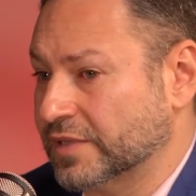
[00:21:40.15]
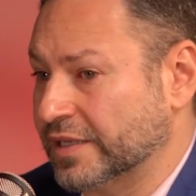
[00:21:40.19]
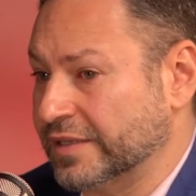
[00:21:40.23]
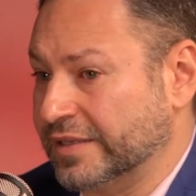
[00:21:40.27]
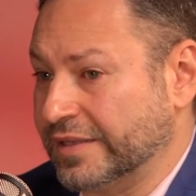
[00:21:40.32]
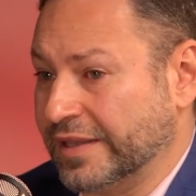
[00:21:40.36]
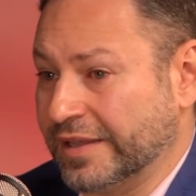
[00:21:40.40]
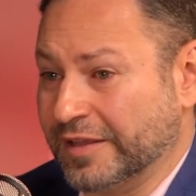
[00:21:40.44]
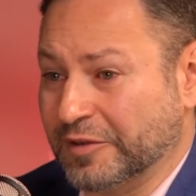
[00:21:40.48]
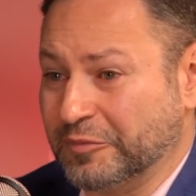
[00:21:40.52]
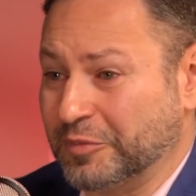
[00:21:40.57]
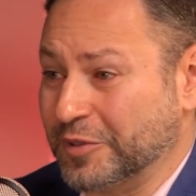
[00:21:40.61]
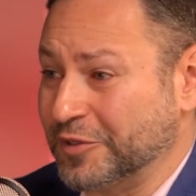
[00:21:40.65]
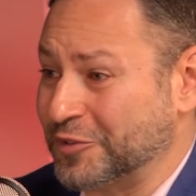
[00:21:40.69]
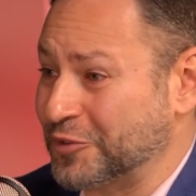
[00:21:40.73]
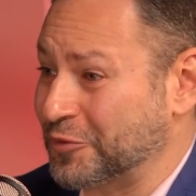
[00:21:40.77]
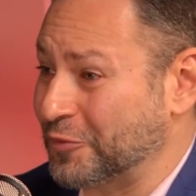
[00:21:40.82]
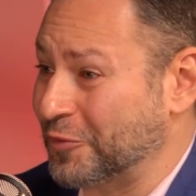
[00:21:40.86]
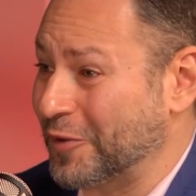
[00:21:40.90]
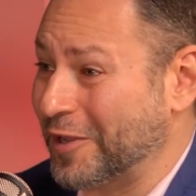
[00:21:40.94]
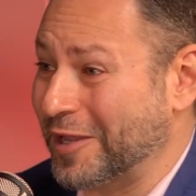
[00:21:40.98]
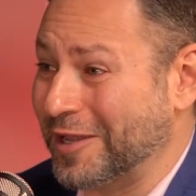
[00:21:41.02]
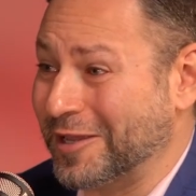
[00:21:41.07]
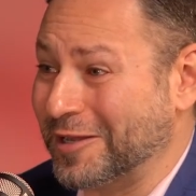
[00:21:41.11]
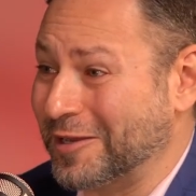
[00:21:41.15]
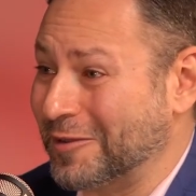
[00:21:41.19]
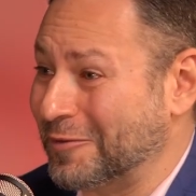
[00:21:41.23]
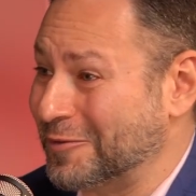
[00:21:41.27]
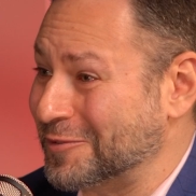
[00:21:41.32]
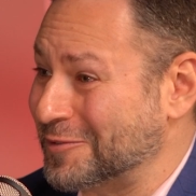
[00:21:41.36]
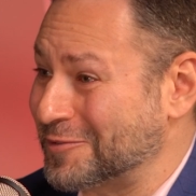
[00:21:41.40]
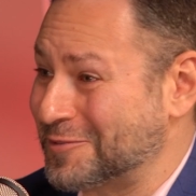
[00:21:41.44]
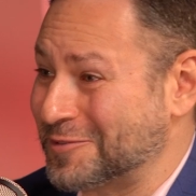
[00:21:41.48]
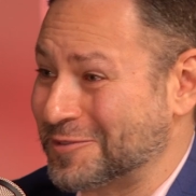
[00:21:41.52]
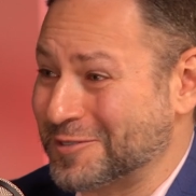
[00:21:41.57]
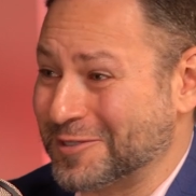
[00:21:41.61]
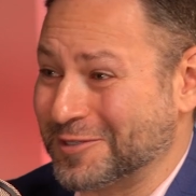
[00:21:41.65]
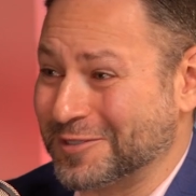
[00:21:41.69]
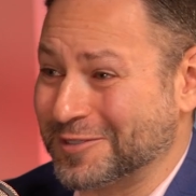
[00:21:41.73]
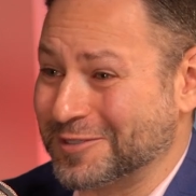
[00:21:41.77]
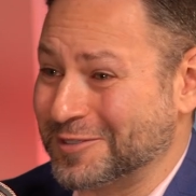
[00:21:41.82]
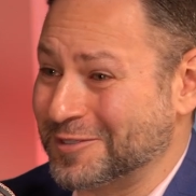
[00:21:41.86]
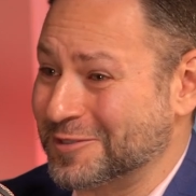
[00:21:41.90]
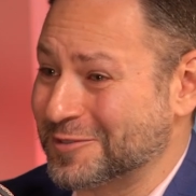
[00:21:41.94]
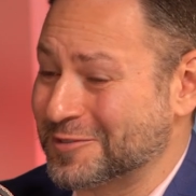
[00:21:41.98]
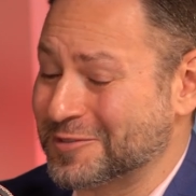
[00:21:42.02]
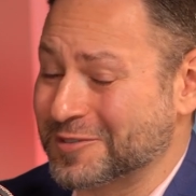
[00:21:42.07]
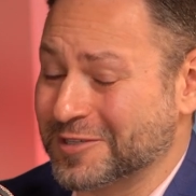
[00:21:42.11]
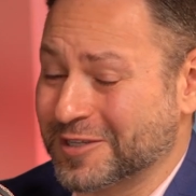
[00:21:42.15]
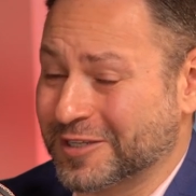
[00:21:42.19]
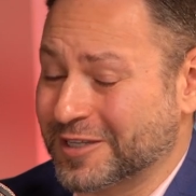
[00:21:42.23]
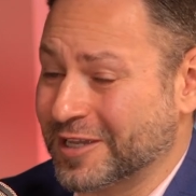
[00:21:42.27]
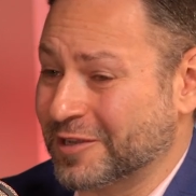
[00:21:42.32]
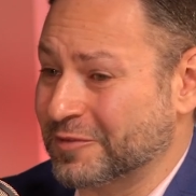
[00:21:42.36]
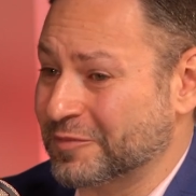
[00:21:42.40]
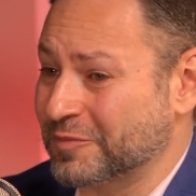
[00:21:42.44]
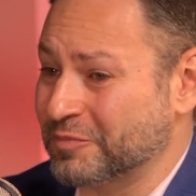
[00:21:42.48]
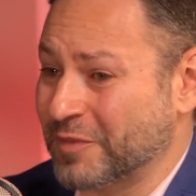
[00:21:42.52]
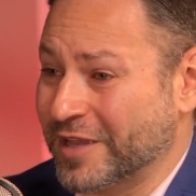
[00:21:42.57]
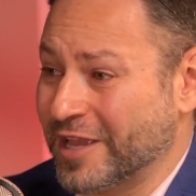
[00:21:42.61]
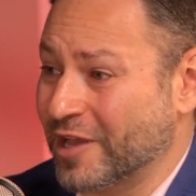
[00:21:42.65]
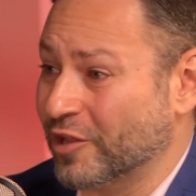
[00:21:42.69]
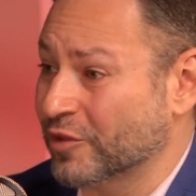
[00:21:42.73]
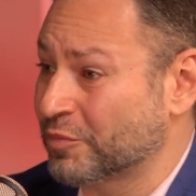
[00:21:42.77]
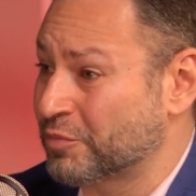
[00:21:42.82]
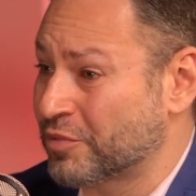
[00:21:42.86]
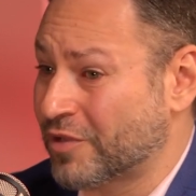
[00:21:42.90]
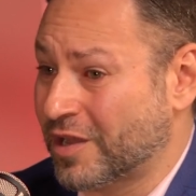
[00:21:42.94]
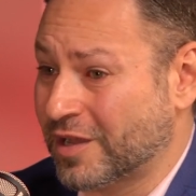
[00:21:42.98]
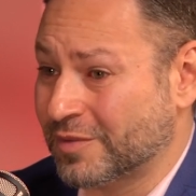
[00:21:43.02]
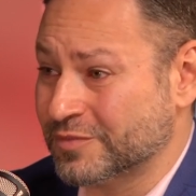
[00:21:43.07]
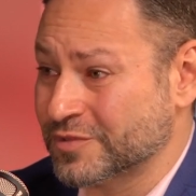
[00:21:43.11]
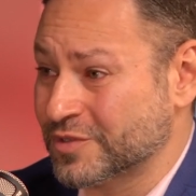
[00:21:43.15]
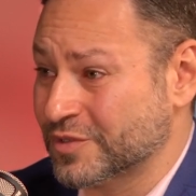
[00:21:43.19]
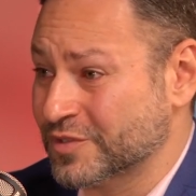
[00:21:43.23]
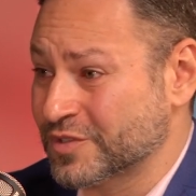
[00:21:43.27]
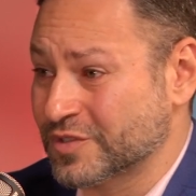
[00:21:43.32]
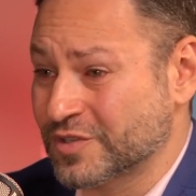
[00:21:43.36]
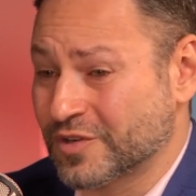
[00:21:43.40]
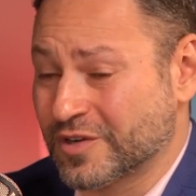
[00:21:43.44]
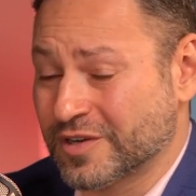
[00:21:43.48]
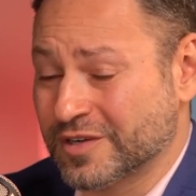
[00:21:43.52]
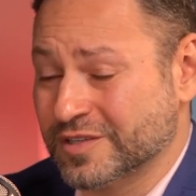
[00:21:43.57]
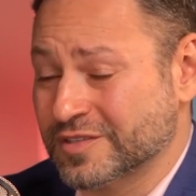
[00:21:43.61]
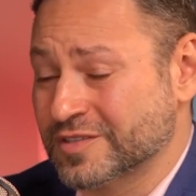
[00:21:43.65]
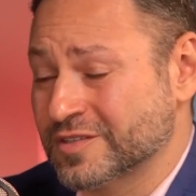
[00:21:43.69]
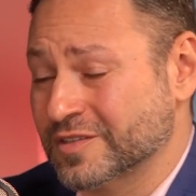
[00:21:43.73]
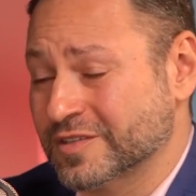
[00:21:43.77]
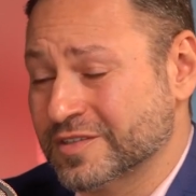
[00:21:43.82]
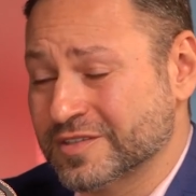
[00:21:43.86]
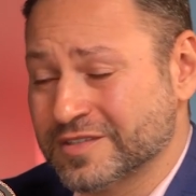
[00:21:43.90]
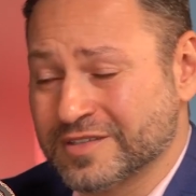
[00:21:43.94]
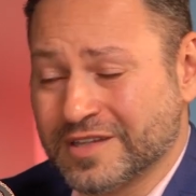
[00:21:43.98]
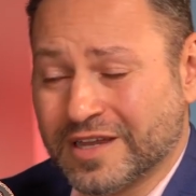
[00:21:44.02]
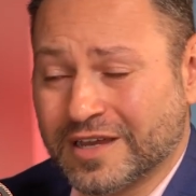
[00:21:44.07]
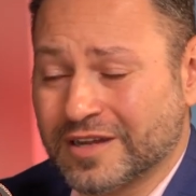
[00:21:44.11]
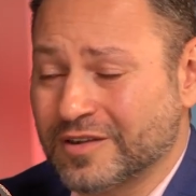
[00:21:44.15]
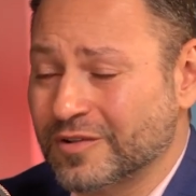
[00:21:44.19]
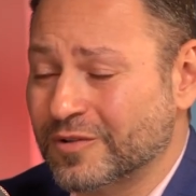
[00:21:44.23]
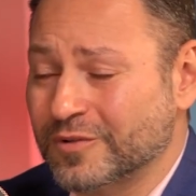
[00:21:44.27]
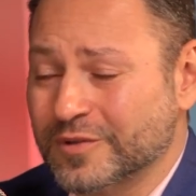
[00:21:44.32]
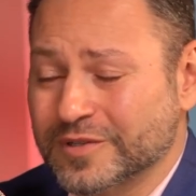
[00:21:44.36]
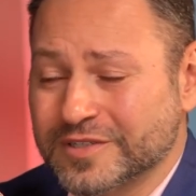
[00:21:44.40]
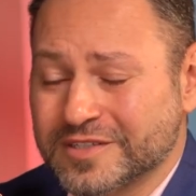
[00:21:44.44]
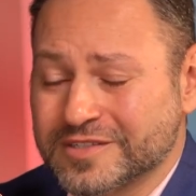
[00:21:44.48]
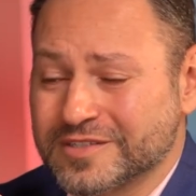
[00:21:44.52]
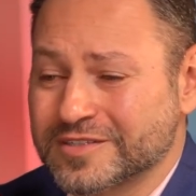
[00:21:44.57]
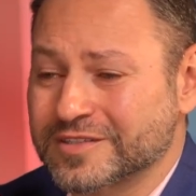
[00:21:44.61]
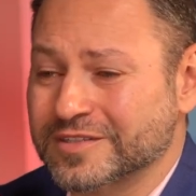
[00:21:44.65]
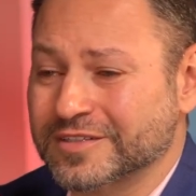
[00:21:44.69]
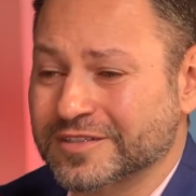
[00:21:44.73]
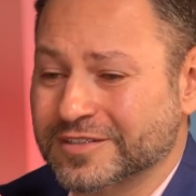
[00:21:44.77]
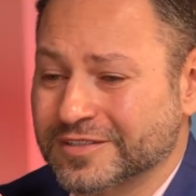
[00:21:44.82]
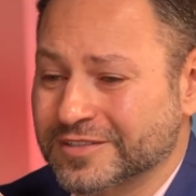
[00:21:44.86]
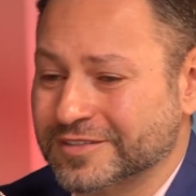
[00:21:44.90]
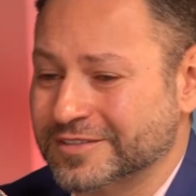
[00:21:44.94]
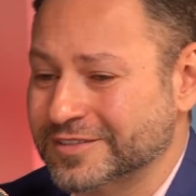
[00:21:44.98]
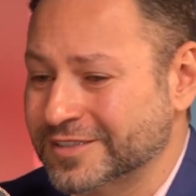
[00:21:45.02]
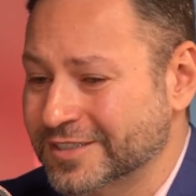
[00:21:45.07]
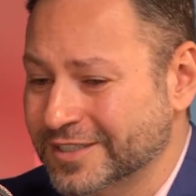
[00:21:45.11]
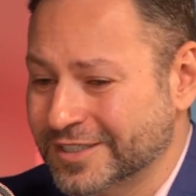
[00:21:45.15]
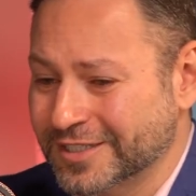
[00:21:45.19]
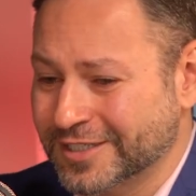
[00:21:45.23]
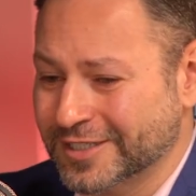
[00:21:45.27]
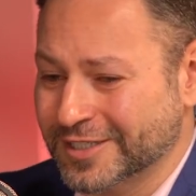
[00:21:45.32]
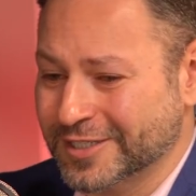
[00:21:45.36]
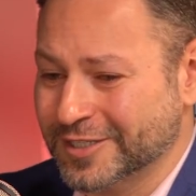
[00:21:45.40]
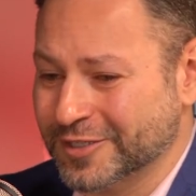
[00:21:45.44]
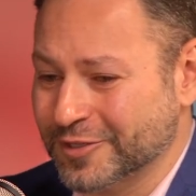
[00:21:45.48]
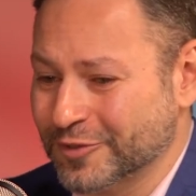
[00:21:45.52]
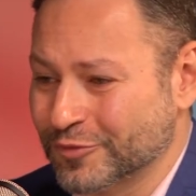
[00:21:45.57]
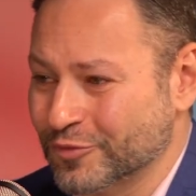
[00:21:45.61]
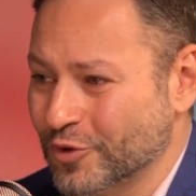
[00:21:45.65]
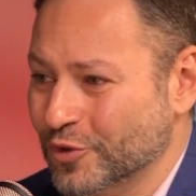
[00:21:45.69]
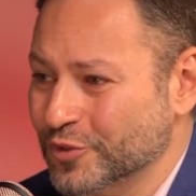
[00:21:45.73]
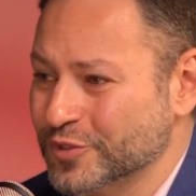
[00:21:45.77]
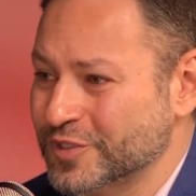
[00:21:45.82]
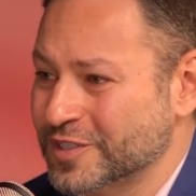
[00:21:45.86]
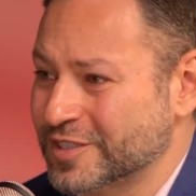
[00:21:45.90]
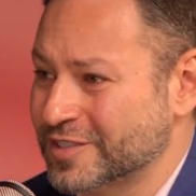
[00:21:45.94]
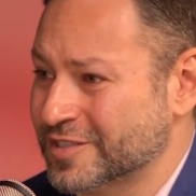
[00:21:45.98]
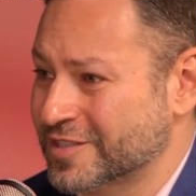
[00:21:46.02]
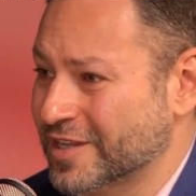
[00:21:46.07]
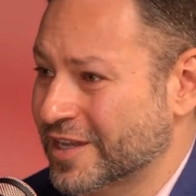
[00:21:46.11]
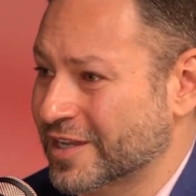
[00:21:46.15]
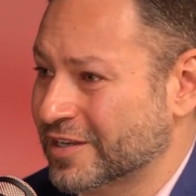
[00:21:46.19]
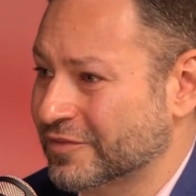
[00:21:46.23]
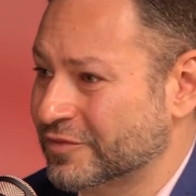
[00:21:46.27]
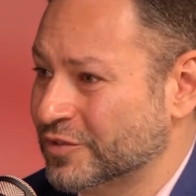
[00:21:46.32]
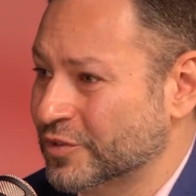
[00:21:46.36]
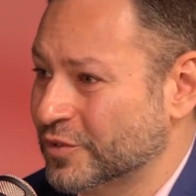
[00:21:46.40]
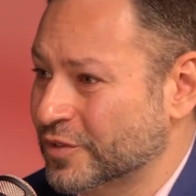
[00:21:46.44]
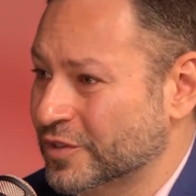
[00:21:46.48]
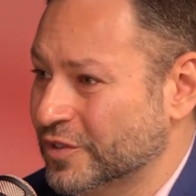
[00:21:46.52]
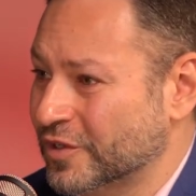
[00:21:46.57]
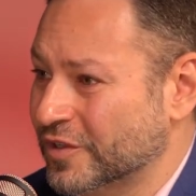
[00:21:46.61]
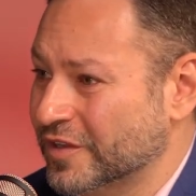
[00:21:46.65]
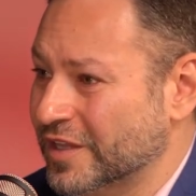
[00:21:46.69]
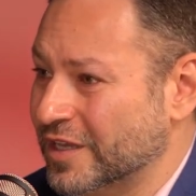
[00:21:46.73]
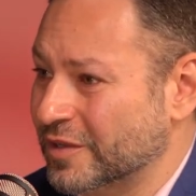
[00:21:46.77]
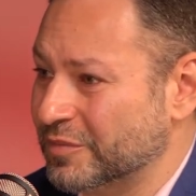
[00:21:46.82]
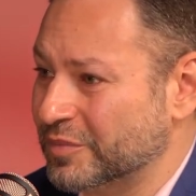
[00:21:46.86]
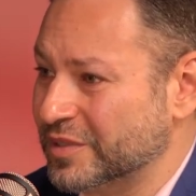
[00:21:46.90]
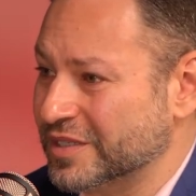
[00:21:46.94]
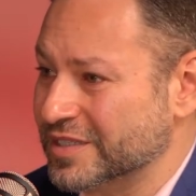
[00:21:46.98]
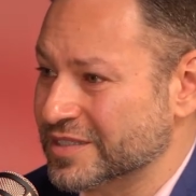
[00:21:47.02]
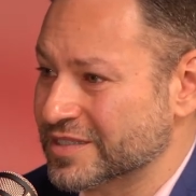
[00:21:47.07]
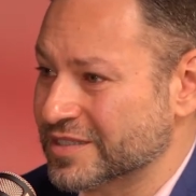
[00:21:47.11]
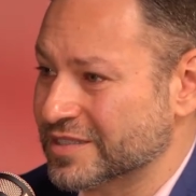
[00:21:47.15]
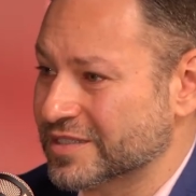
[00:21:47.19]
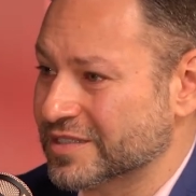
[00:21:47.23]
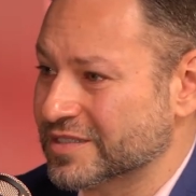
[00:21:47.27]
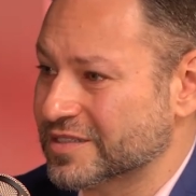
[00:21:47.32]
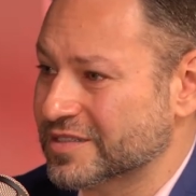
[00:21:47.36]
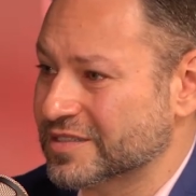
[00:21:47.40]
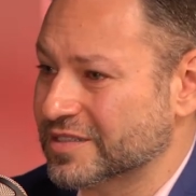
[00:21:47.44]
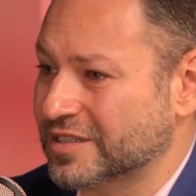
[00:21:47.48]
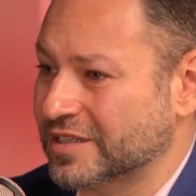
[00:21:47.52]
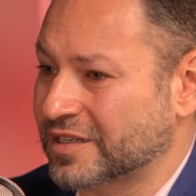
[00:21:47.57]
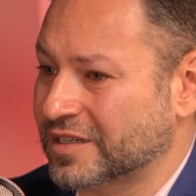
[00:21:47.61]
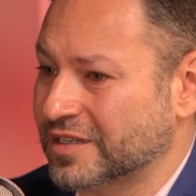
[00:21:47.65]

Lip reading: gained a bunch of weight. I got my health problems all started. So there's not always the rosy side of doing all that business.